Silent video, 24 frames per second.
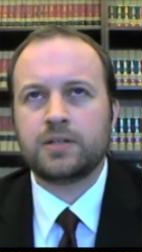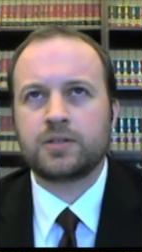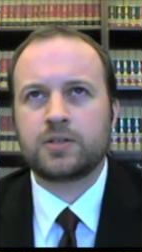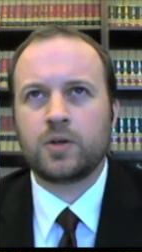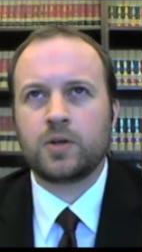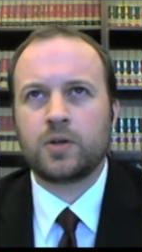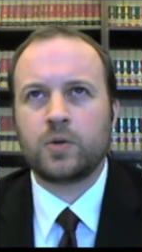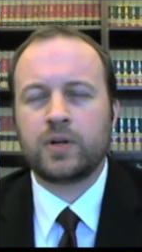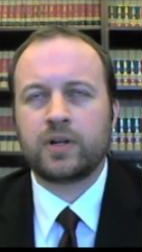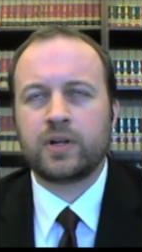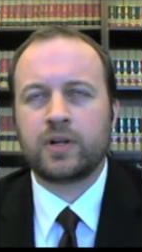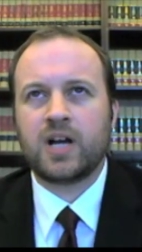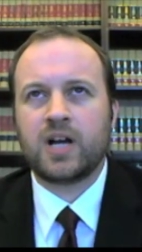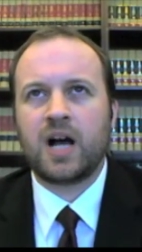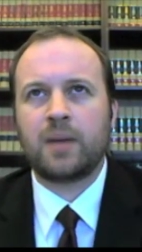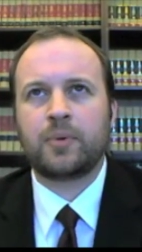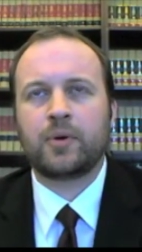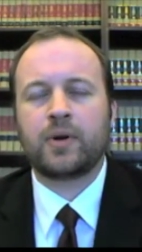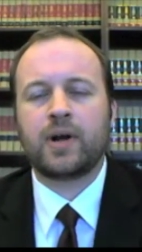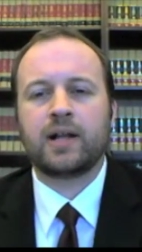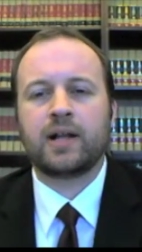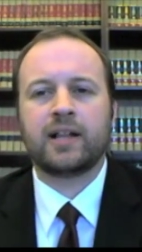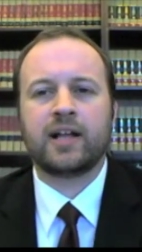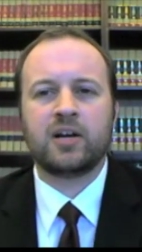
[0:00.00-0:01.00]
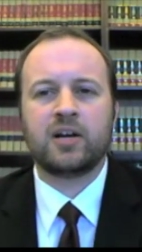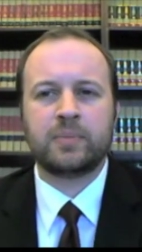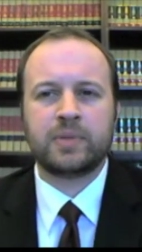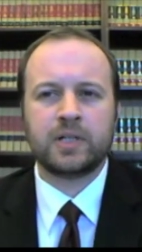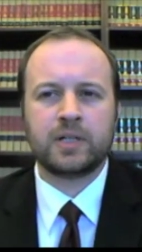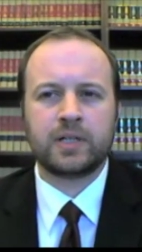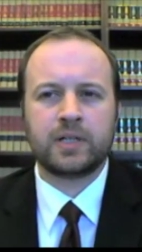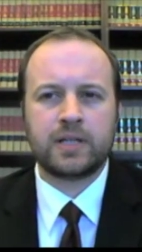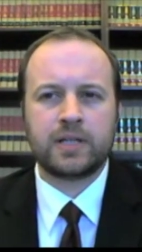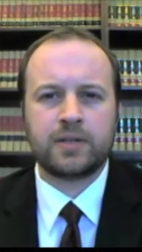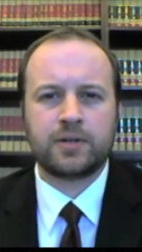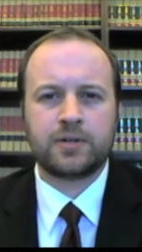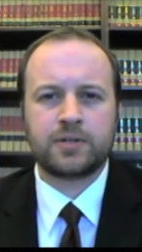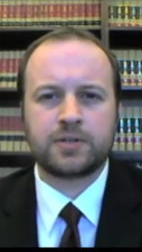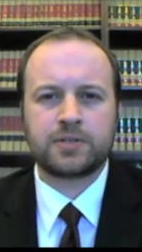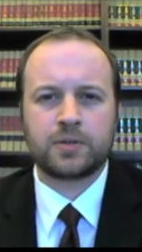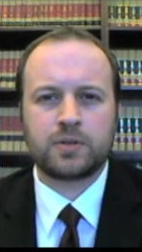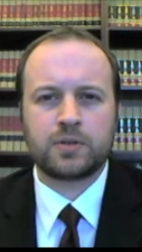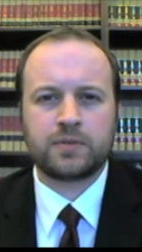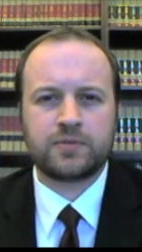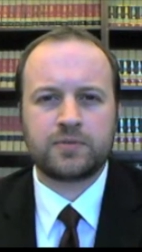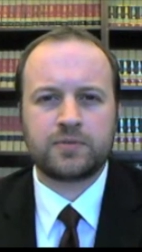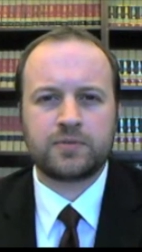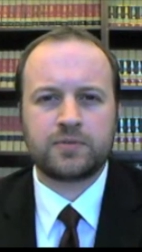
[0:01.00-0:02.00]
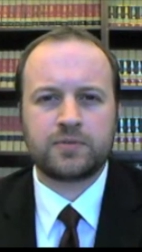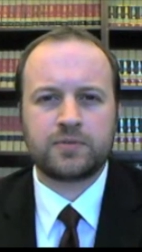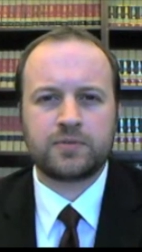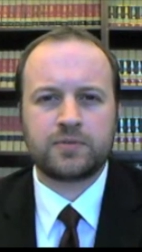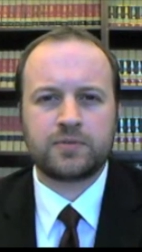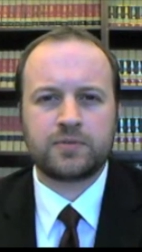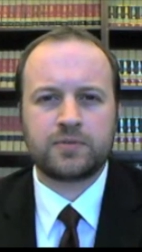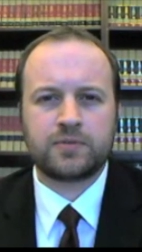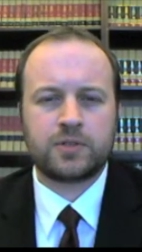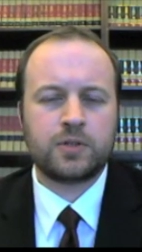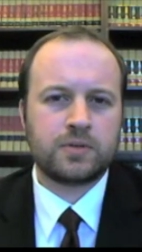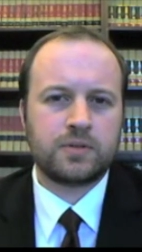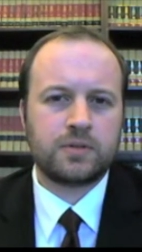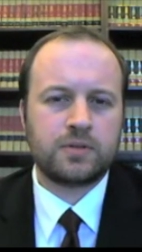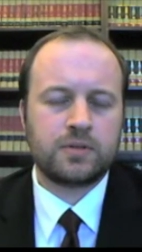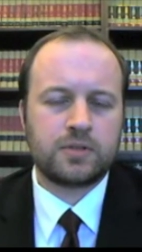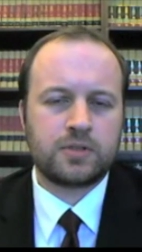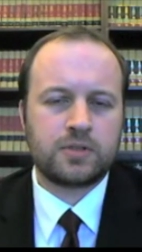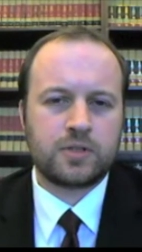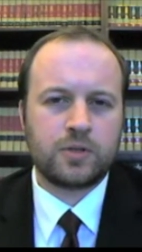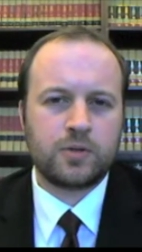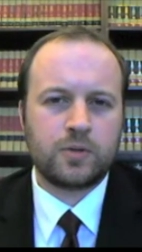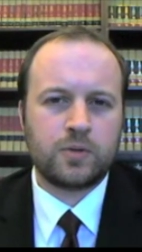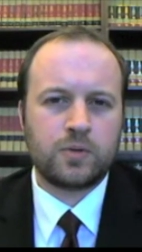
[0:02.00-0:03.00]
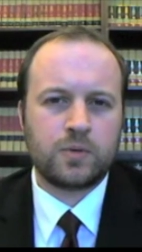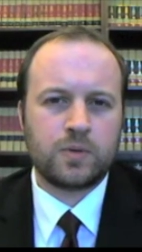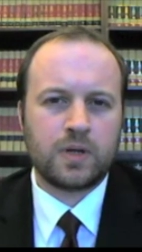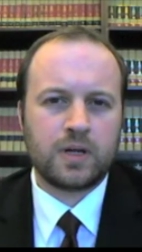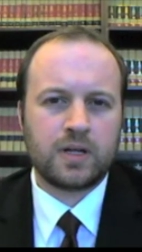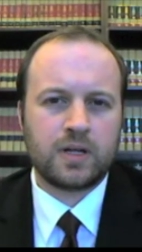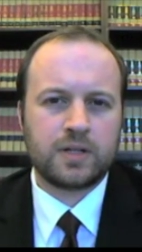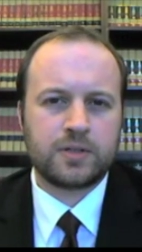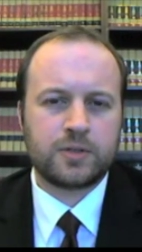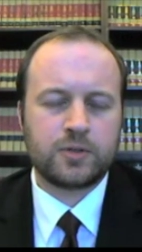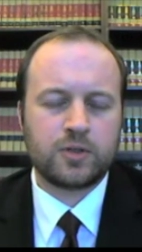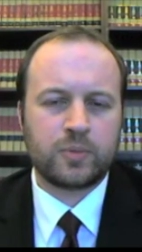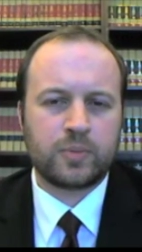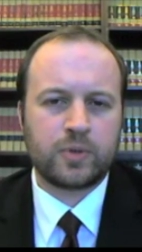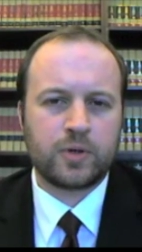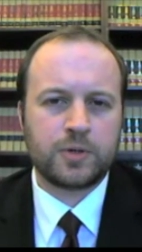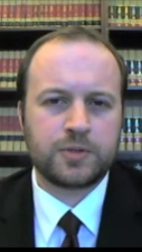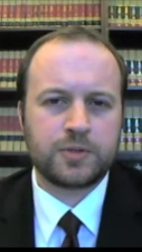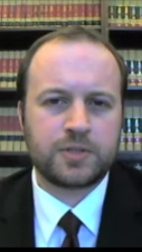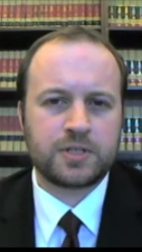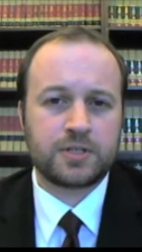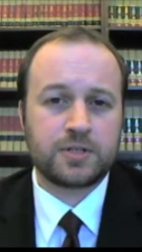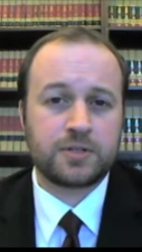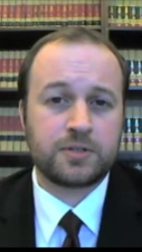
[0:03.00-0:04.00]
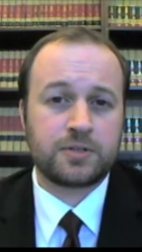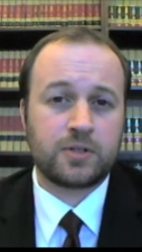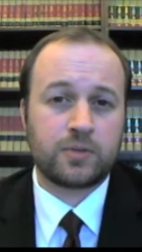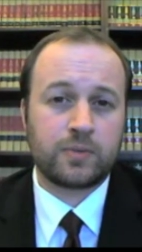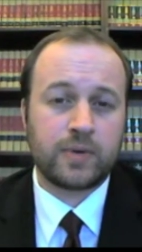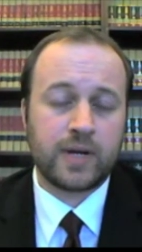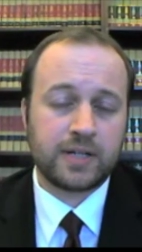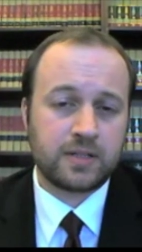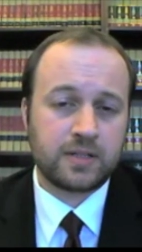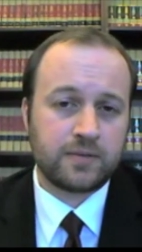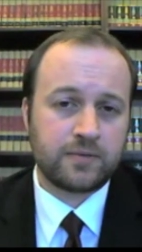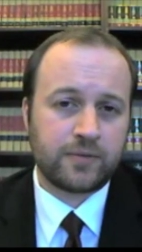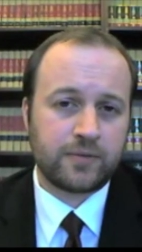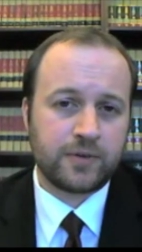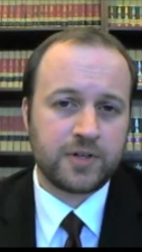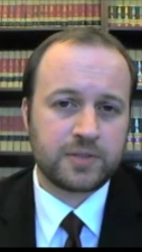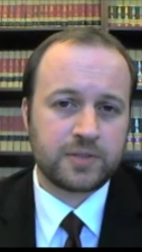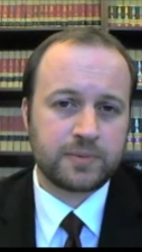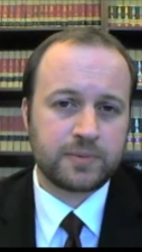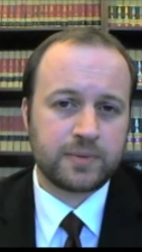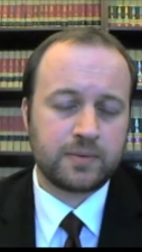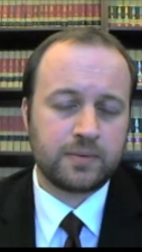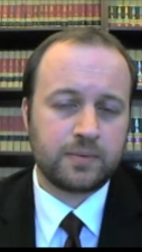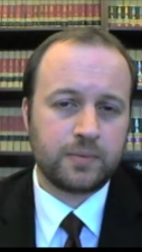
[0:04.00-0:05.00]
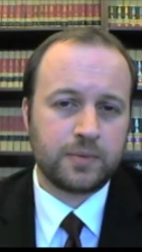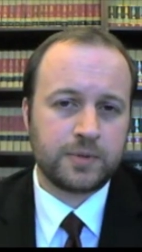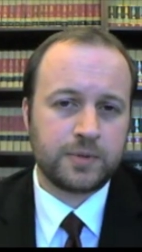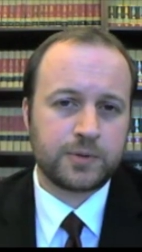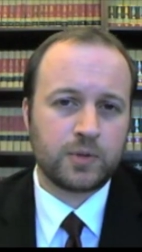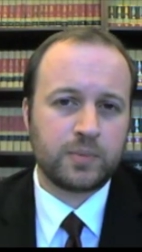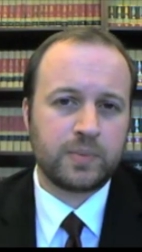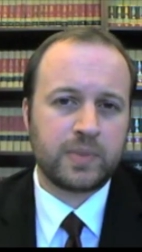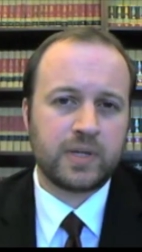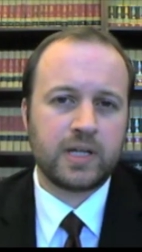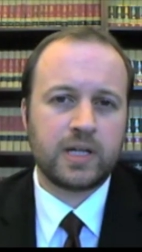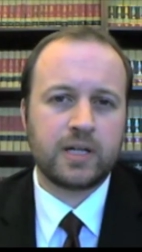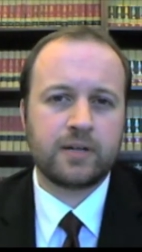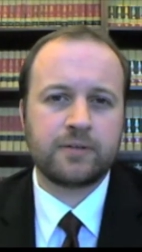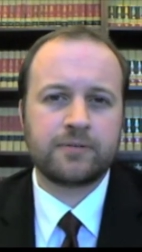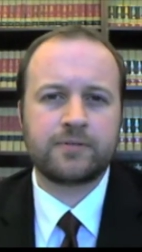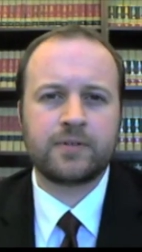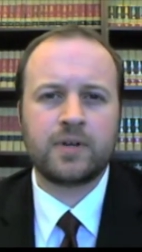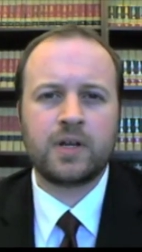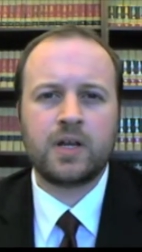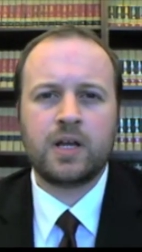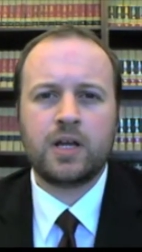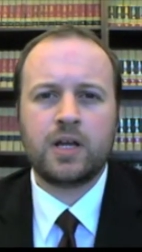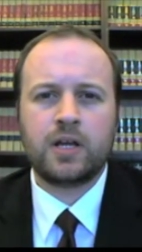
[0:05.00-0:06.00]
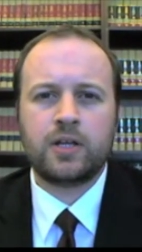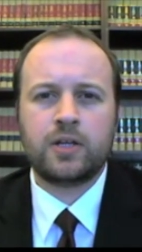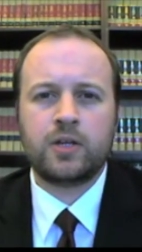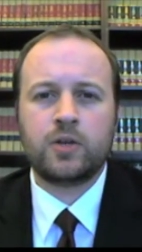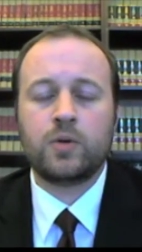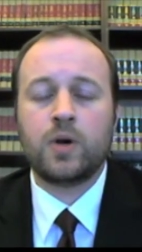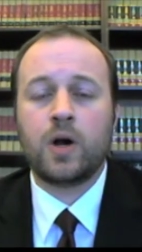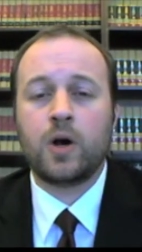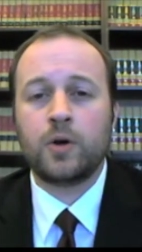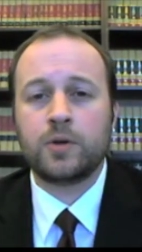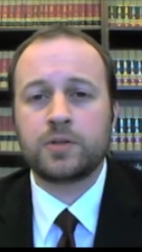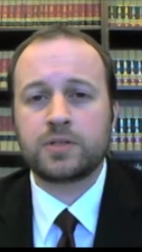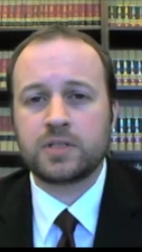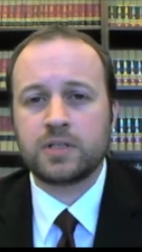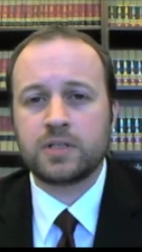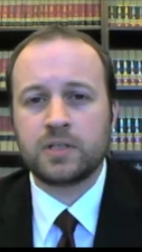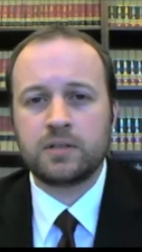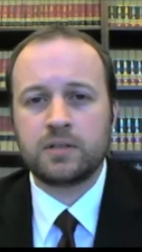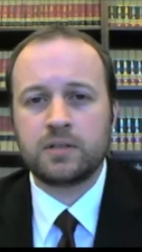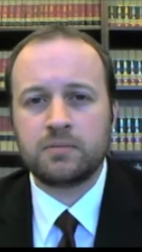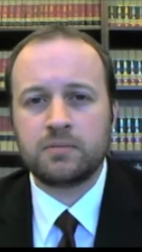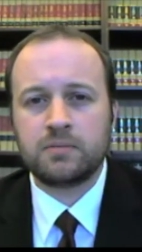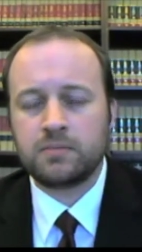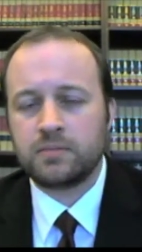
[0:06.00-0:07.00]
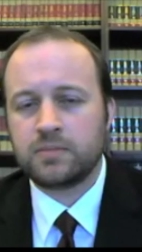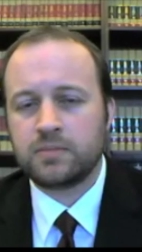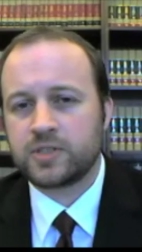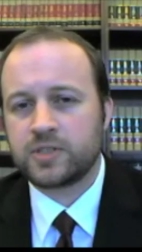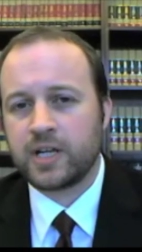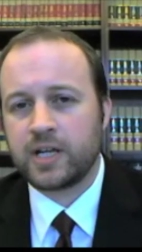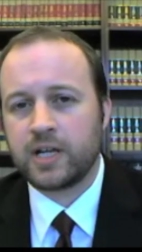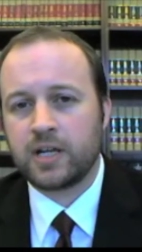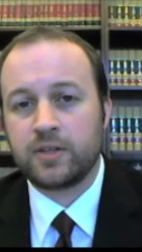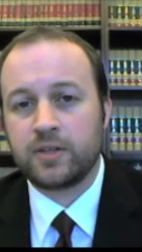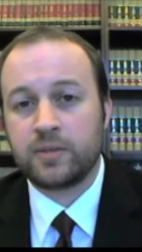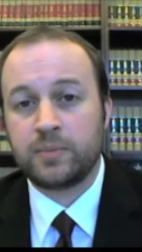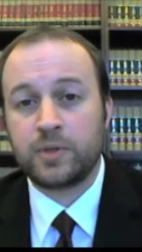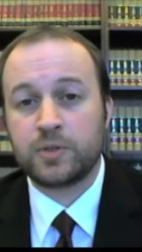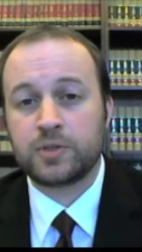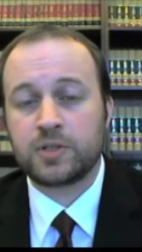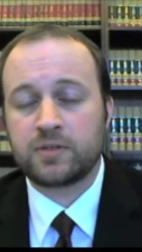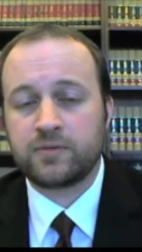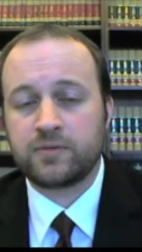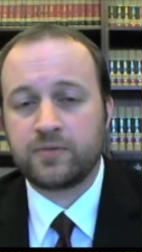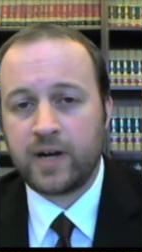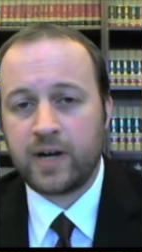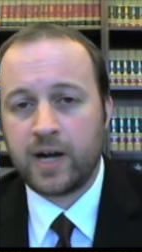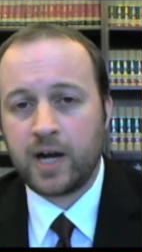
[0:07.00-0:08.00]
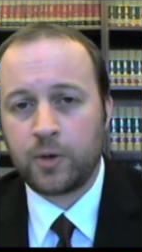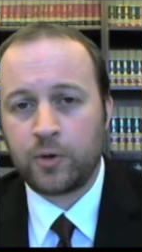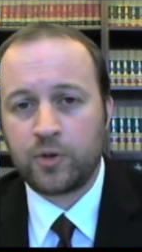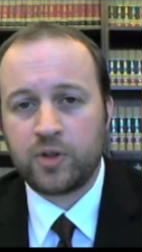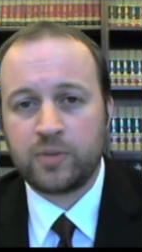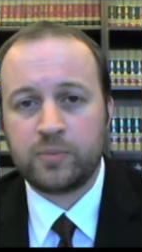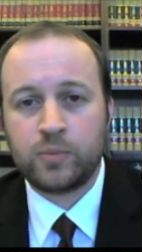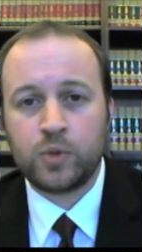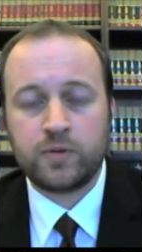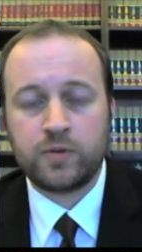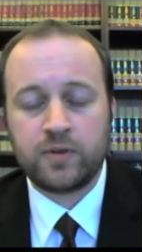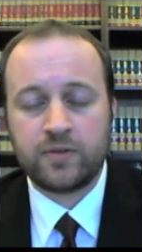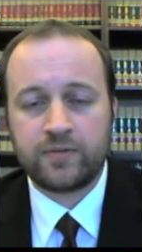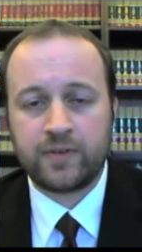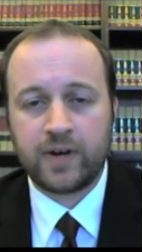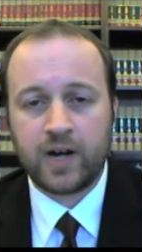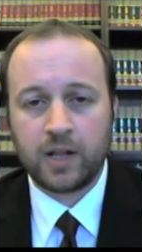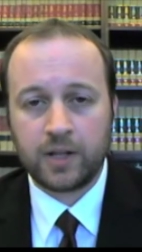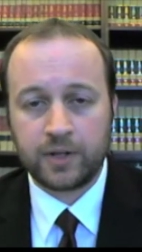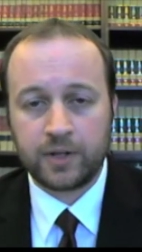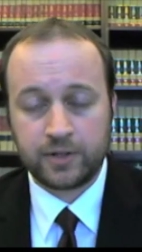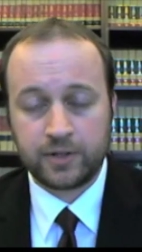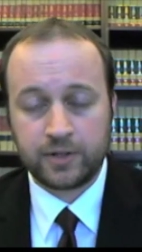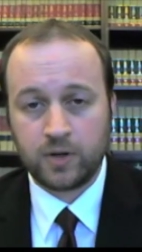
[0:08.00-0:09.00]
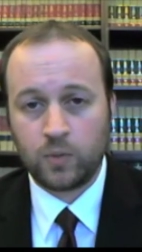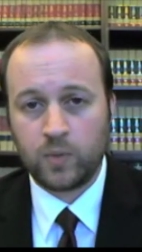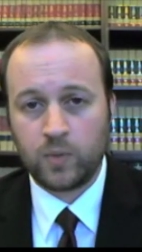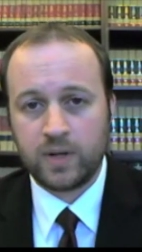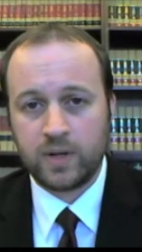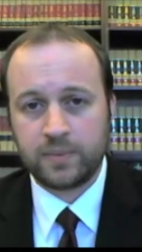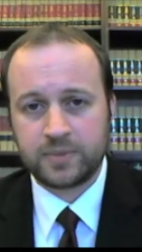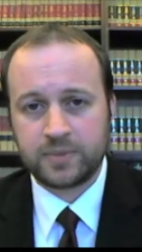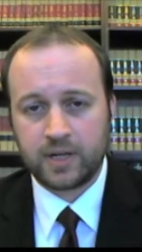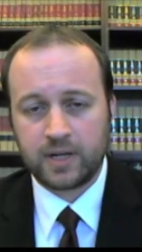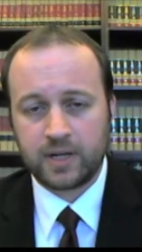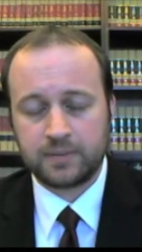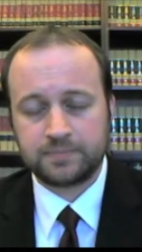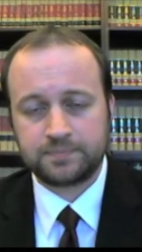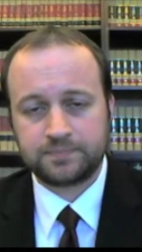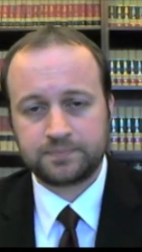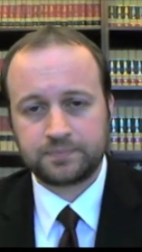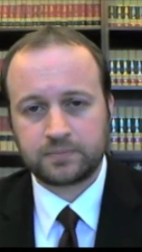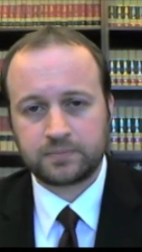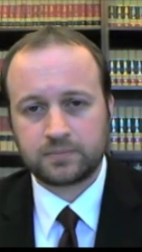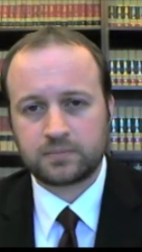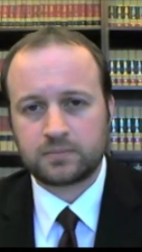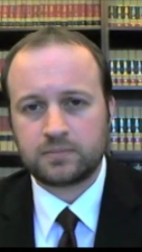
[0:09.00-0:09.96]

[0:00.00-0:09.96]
So in copyright liability, there's sort of two, two, uh, two approaches. There's direct infringement, which would be if you hosted, say, uh, the music file or the movie file on your own website right.